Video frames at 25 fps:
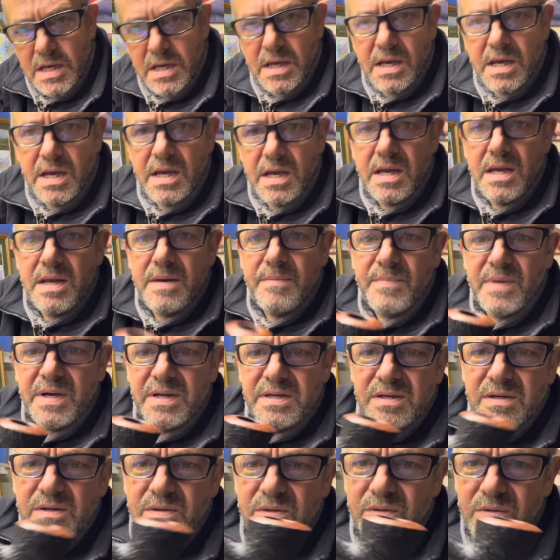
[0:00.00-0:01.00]
in my
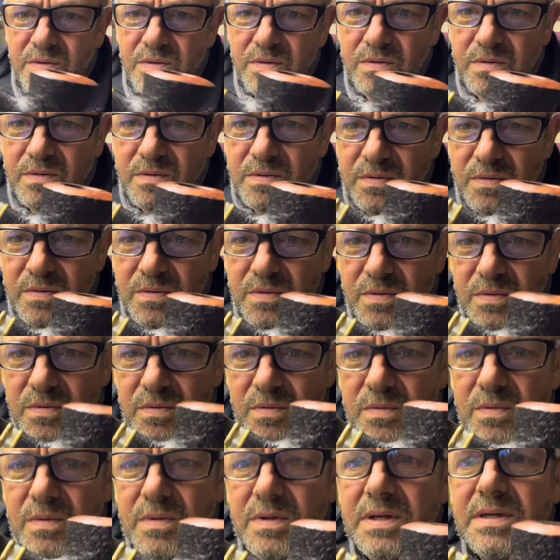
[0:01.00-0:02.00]

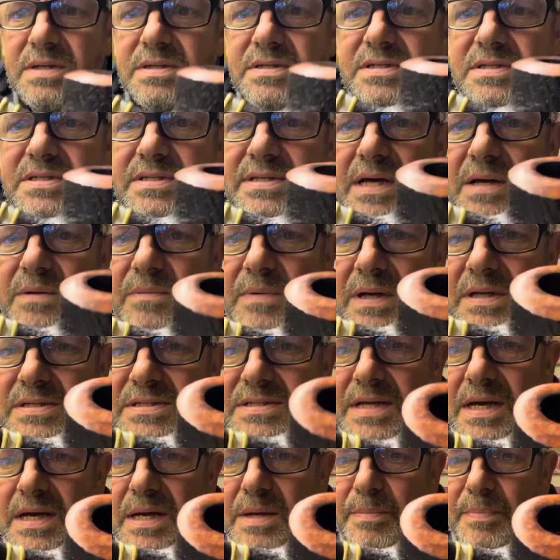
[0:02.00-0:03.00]
new Stanwell
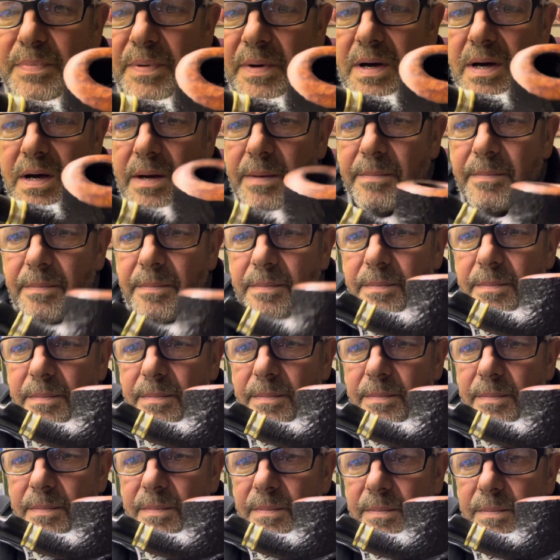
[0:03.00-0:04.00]
Estate pipe.
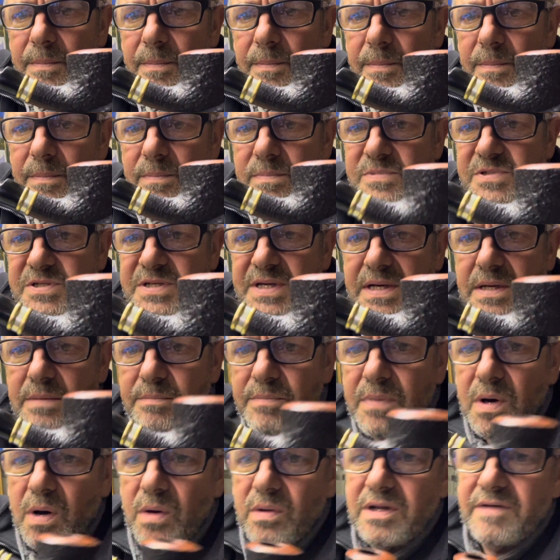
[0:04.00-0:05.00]
Second
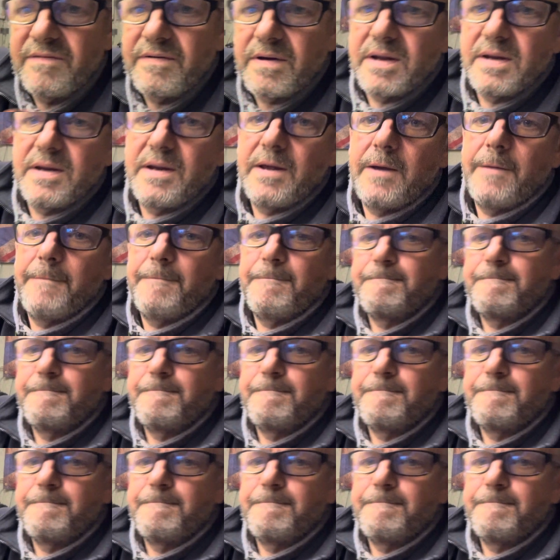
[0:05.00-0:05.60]
bowl I've had in it.